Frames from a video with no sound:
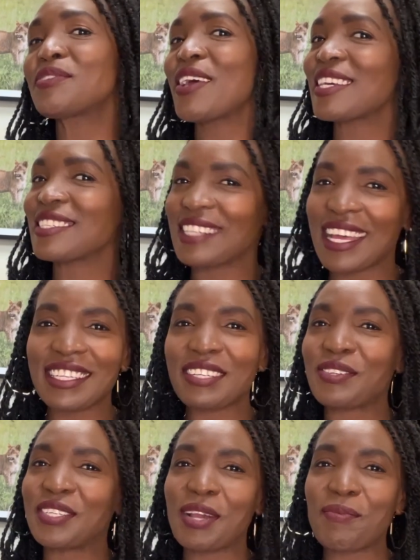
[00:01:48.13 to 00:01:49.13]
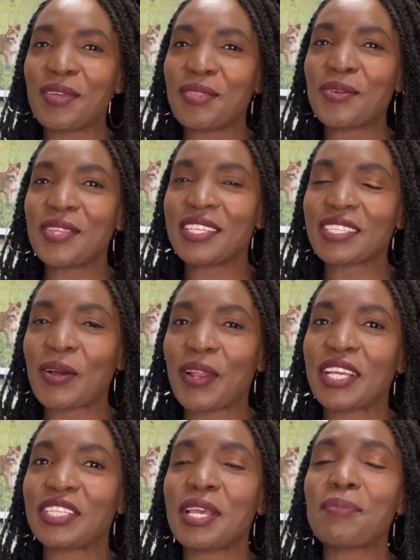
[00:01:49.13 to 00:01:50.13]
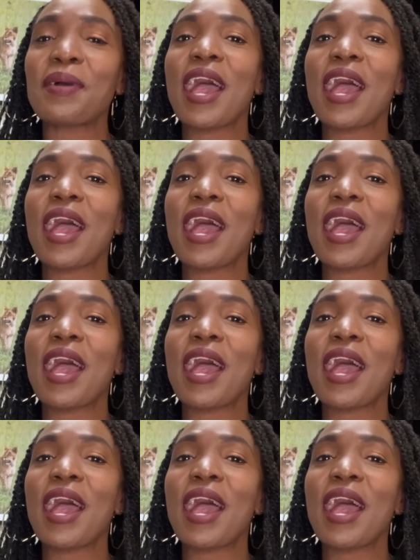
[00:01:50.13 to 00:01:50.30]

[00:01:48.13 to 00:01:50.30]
excited to share with you this scholarship.